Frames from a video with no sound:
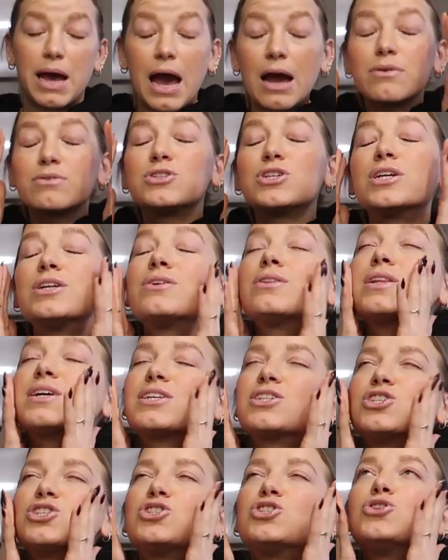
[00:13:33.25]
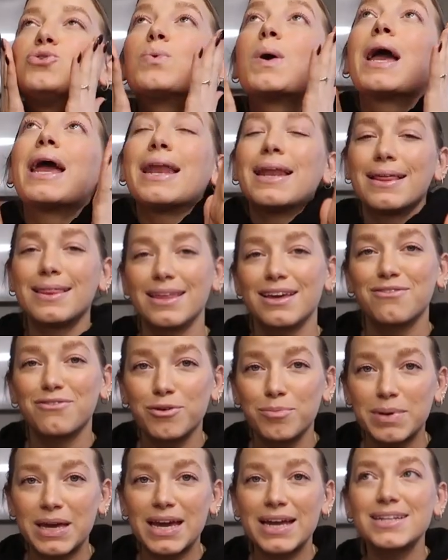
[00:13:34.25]
I would genuinely like just do anything
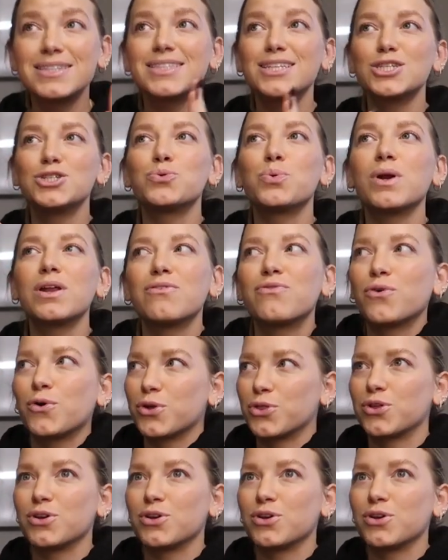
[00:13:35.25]
for me. It's the 24th.